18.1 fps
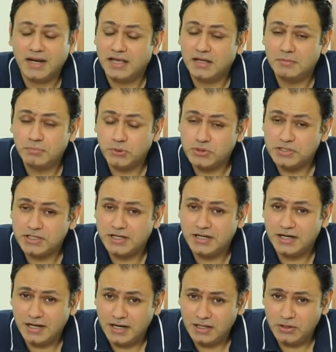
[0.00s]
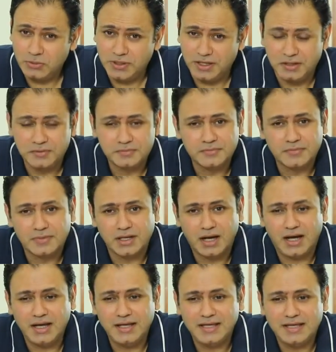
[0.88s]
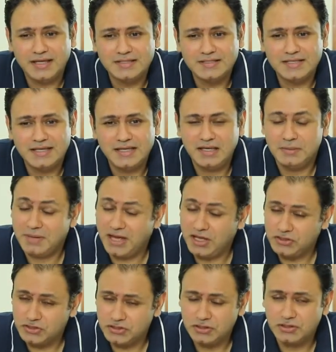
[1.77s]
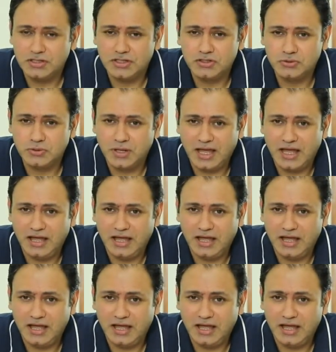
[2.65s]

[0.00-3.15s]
I can pose it in another way. I can say, imagine that you